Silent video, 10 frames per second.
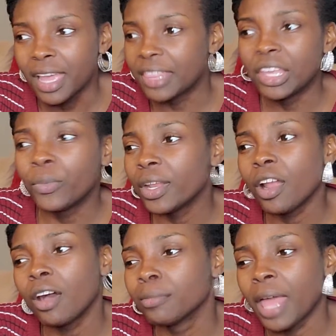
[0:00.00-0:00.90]
And then when it
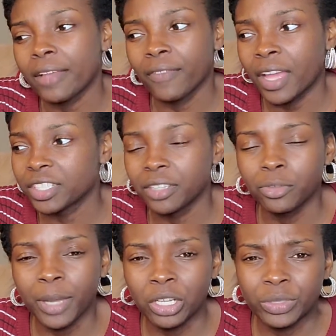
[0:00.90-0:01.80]
all blackflashed,
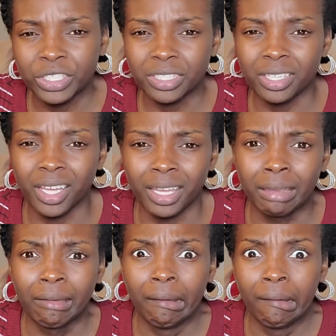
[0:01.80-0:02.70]
everybody was just like,
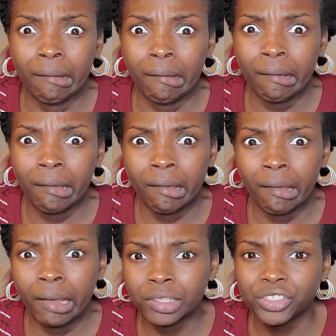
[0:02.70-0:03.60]

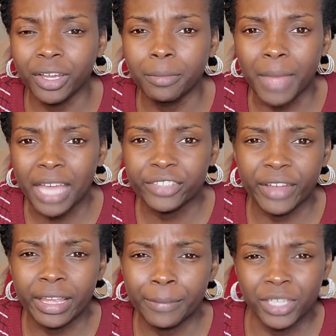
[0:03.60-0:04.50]
oh, trying to
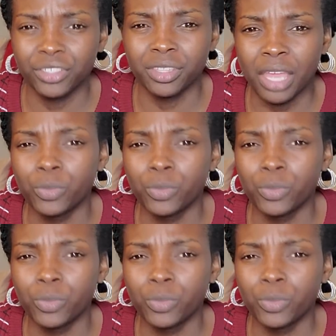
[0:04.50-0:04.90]
backtrack and make sure they